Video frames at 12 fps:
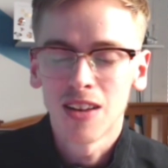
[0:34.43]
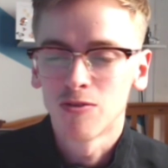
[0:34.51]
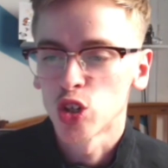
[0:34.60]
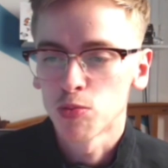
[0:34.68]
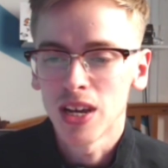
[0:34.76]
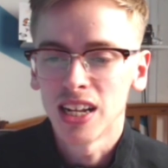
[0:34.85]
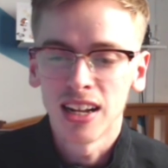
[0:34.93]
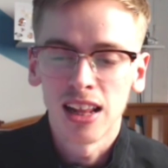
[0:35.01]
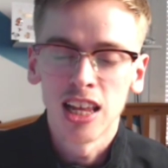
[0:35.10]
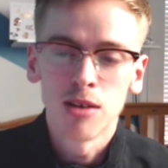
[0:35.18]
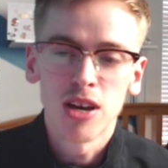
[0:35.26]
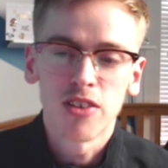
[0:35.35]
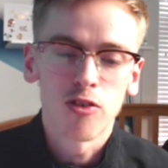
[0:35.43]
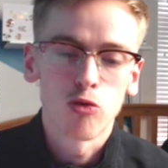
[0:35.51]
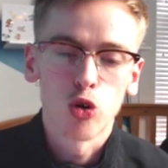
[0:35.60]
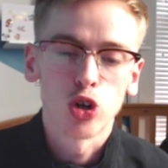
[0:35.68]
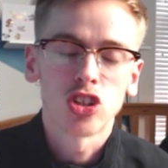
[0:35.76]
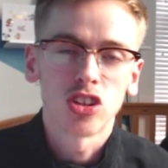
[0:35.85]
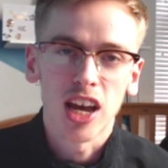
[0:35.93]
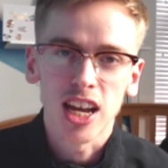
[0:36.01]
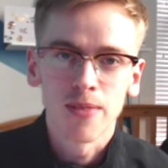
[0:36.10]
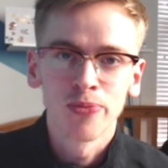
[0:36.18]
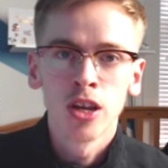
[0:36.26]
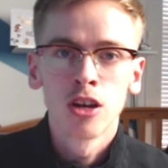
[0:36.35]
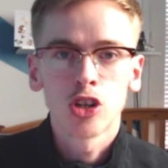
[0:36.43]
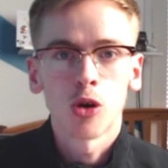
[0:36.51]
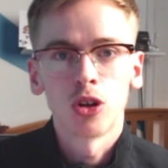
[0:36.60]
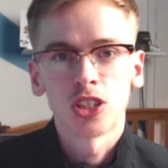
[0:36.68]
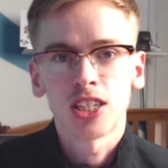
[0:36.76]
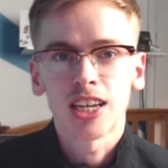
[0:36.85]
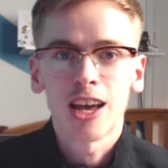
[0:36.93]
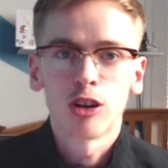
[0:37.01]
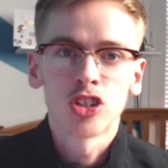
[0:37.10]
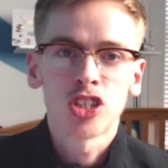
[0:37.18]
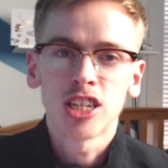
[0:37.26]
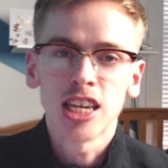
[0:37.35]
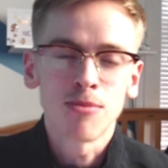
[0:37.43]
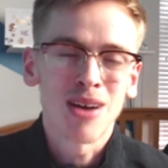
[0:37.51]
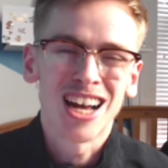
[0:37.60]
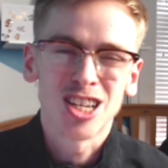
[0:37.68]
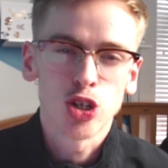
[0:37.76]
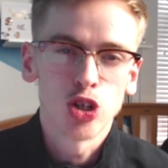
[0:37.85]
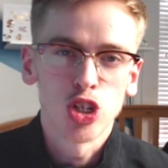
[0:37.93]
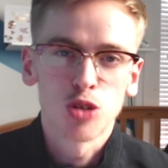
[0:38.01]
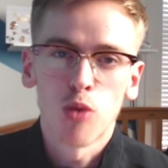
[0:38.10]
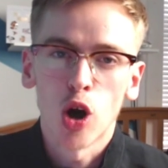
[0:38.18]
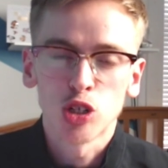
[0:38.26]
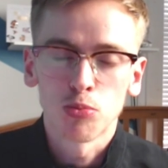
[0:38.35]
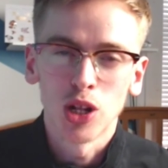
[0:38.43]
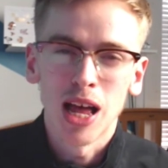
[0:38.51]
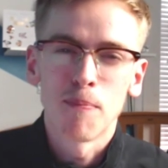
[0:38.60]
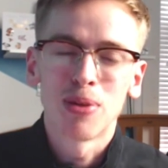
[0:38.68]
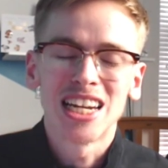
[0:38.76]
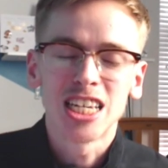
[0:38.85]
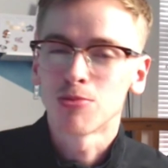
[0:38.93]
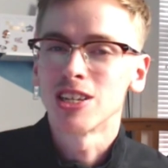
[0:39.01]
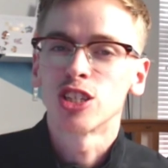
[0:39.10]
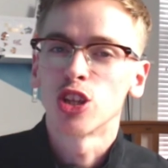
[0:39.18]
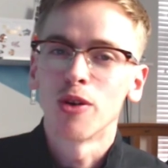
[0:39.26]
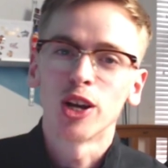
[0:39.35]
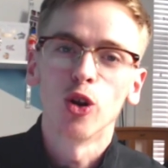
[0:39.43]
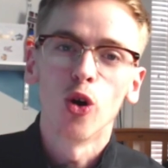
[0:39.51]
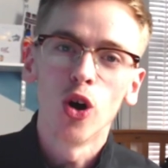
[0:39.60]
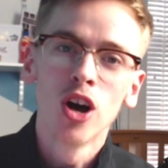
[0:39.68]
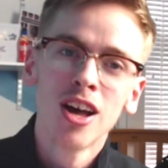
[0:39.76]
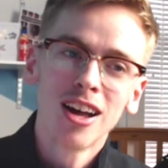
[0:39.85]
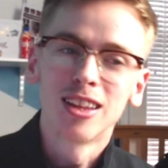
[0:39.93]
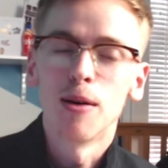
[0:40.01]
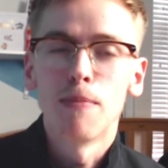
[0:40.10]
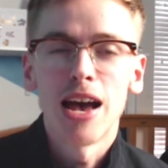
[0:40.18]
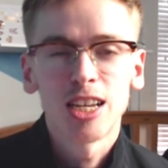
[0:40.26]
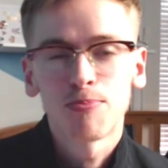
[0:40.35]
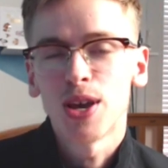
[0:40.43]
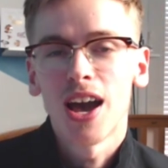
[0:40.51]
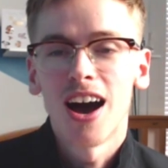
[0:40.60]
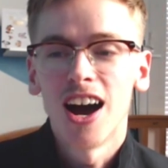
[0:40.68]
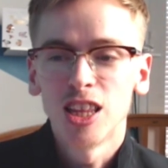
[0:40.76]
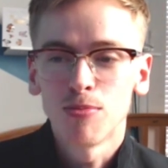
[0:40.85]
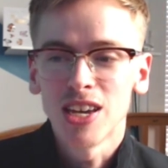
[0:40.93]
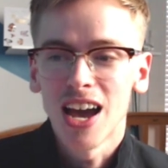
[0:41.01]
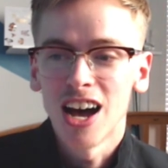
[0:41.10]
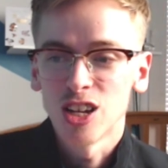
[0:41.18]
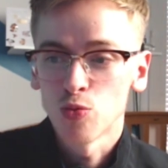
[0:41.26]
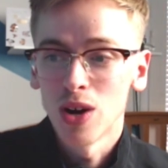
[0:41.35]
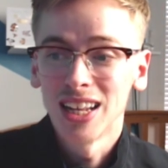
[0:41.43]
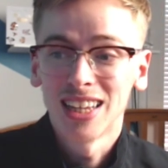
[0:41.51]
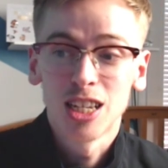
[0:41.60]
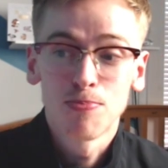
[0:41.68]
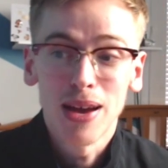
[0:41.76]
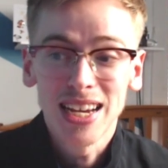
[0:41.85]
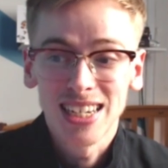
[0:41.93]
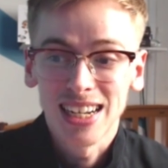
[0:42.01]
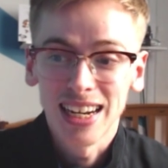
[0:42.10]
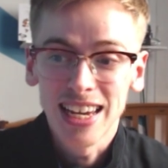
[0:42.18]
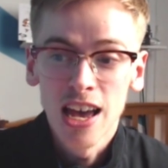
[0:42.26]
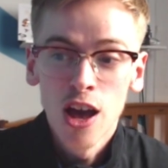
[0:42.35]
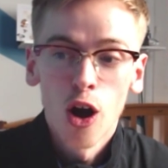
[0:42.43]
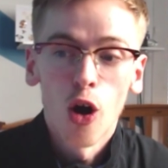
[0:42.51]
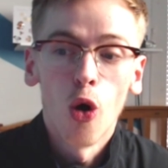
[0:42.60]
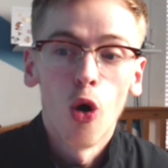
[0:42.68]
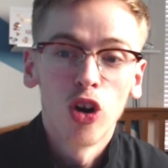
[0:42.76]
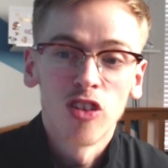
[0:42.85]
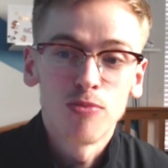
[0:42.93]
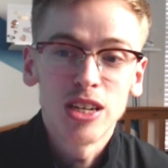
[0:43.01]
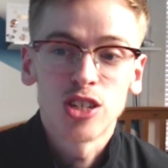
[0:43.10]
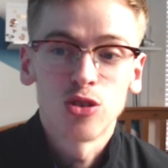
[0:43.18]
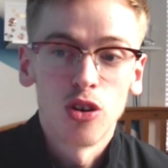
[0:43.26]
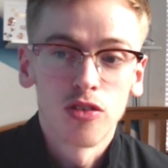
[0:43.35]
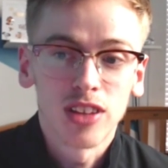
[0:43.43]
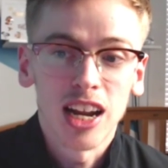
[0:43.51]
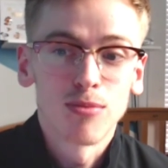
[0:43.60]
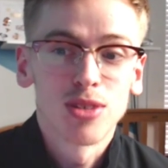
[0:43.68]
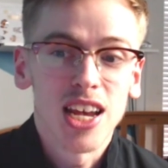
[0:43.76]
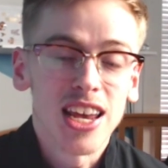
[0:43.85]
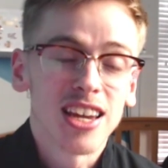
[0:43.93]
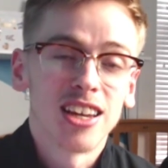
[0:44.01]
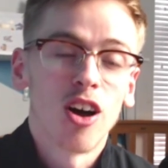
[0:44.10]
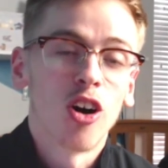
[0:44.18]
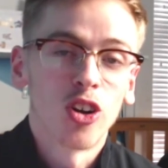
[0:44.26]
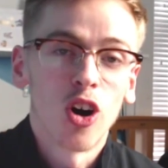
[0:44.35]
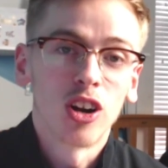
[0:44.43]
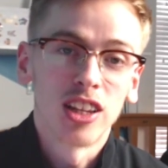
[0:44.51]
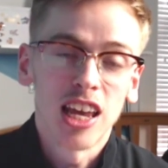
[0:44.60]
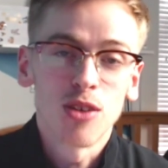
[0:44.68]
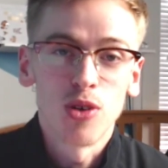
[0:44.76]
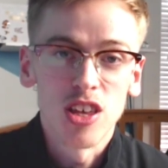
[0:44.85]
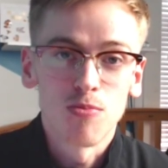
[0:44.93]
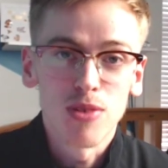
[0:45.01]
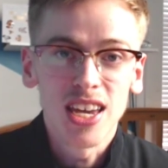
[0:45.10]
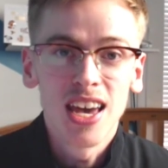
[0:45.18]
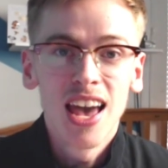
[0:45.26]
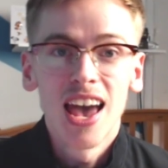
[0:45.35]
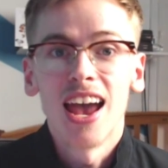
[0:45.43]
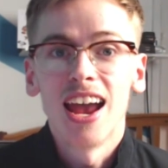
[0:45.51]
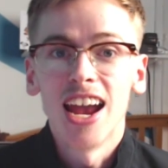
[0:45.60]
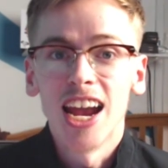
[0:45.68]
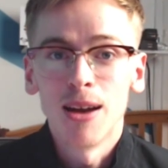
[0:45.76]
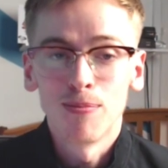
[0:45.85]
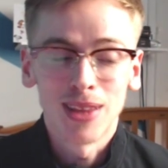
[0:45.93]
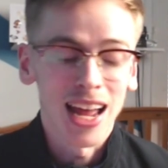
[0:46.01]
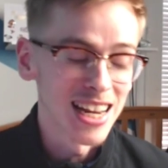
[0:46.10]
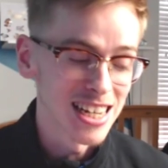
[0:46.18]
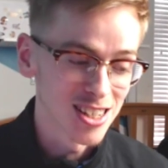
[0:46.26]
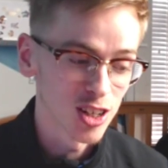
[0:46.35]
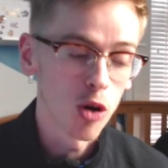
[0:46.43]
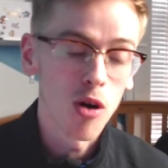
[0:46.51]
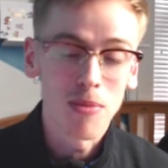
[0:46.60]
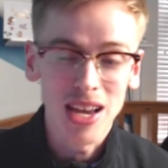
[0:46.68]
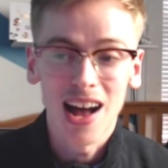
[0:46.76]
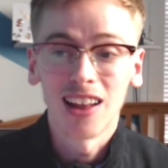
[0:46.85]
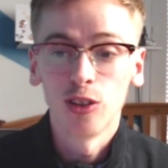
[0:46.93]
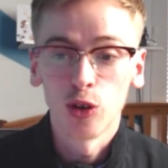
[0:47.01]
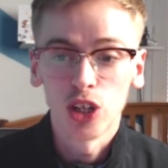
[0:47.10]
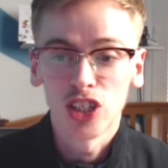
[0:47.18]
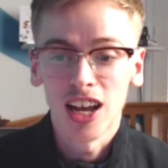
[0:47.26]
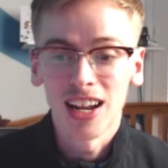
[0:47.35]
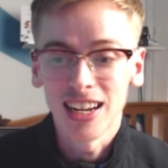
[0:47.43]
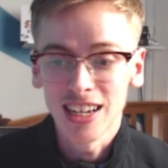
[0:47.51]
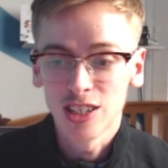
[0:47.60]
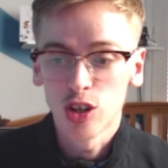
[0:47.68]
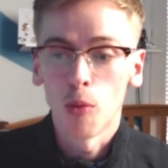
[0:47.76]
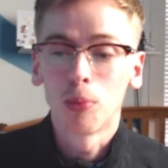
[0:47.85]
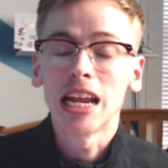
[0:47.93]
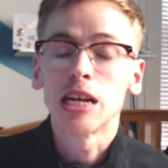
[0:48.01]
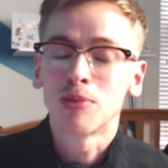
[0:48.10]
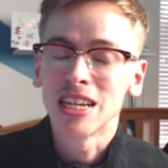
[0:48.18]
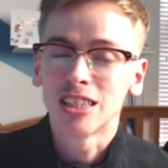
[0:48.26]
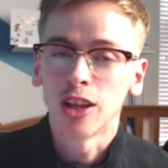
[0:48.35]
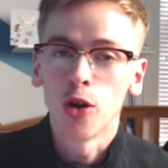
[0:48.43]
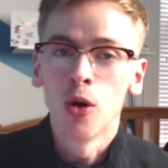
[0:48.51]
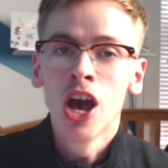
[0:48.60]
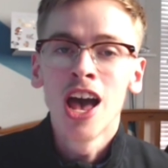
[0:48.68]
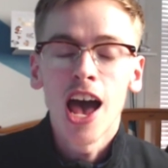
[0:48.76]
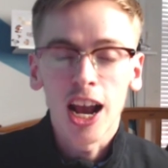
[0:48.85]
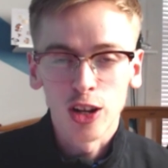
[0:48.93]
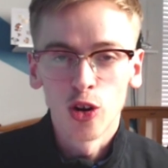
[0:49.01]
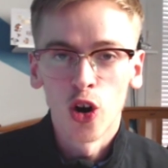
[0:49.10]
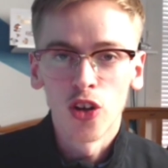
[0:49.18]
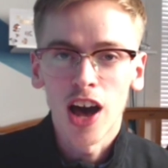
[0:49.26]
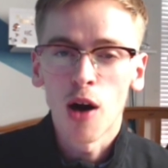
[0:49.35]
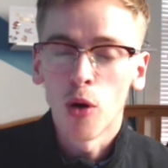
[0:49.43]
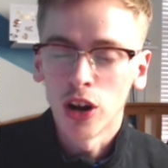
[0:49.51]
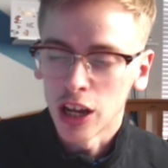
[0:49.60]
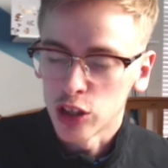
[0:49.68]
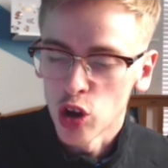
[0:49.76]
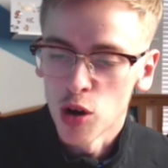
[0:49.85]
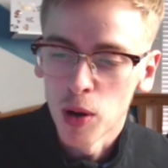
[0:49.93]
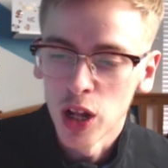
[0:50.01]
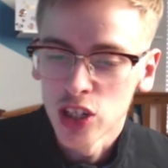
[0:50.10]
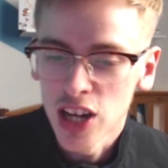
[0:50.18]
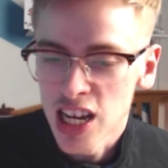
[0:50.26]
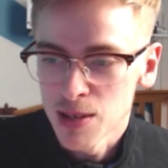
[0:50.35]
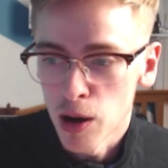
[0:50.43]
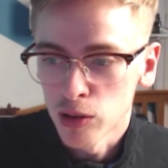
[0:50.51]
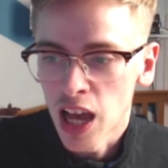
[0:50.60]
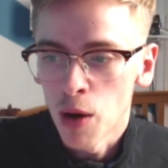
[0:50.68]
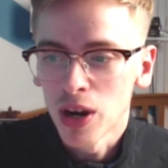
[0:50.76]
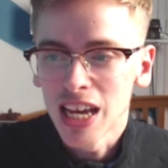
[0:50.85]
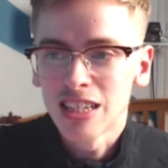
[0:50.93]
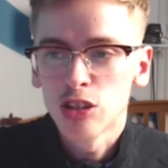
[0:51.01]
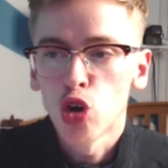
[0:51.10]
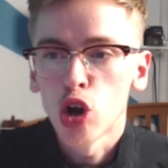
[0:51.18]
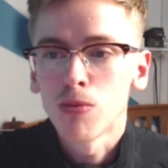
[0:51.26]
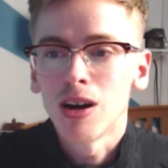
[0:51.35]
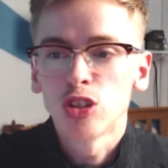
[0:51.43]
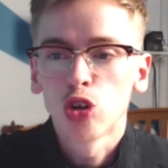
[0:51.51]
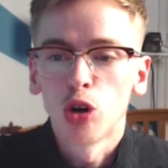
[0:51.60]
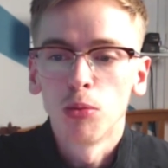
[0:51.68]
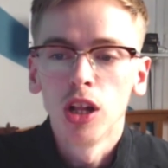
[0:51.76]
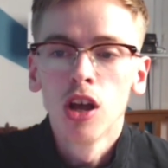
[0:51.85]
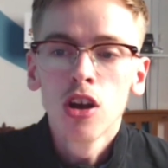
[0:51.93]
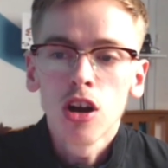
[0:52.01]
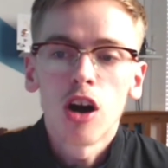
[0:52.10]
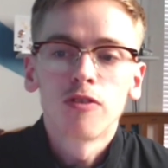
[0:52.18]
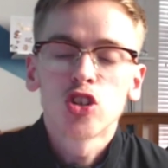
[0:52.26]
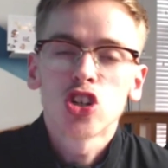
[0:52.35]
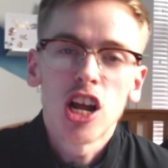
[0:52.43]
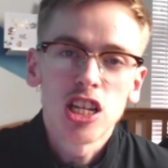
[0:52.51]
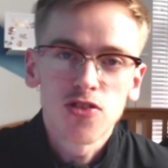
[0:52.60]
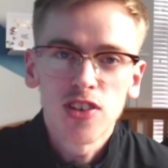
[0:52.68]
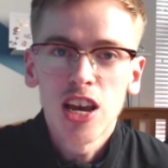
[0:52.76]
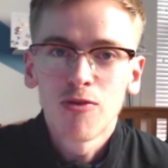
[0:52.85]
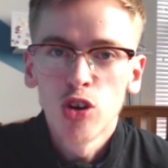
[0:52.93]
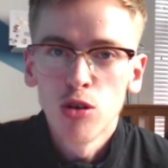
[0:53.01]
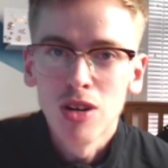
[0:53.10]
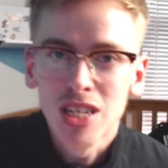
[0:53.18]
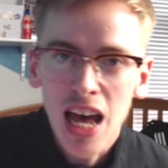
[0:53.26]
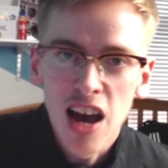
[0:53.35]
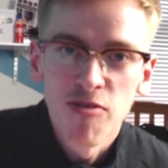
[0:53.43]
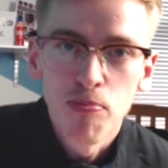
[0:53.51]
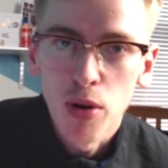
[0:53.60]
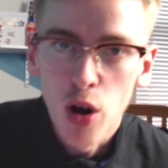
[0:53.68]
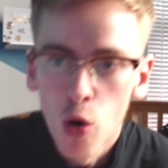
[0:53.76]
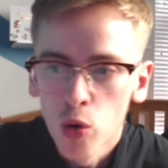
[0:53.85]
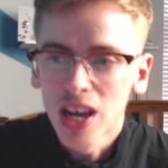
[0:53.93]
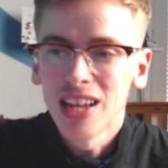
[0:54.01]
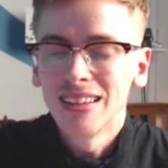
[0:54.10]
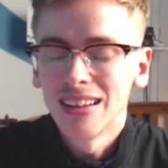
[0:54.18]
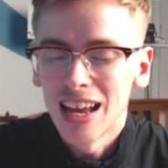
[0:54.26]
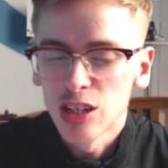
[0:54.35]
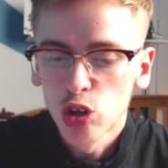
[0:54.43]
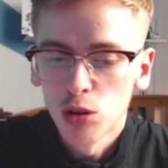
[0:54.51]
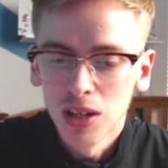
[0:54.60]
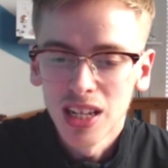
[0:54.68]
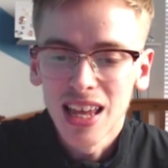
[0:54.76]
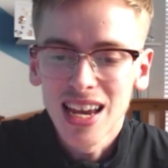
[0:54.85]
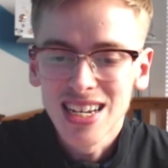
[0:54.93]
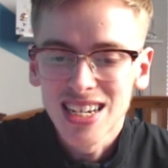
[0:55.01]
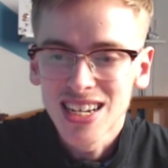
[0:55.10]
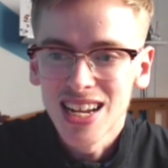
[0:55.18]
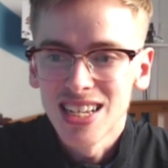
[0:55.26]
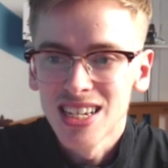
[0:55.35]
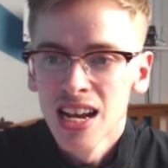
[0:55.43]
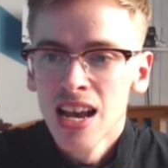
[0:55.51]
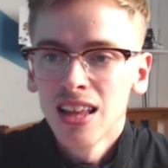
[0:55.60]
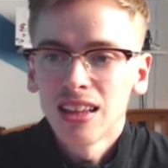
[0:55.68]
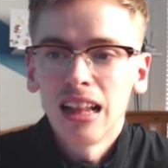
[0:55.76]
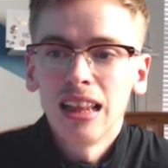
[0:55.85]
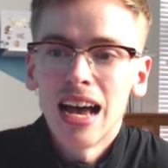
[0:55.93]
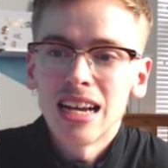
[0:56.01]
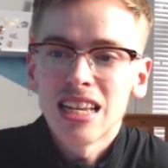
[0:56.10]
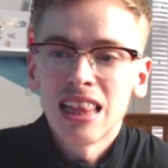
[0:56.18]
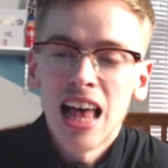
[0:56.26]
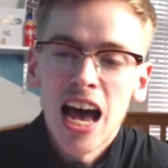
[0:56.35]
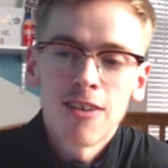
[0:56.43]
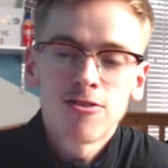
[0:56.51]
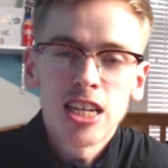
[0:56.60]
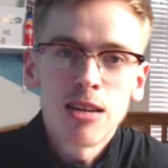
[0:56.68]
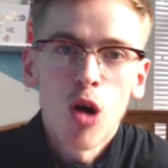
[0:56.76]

I've just been in a little bit of a rush today, so I want to get on stream as soon as possible. And please do ignore the mess behind me as well. That's basically all of me stuff that I'm taking on holiday with me that needs to go in my hand luggage at least. So please do ignore that one. I do apologise about that. We're here to talk about a couple of transfer rumours that have broke in the last couple of days since the last live stream.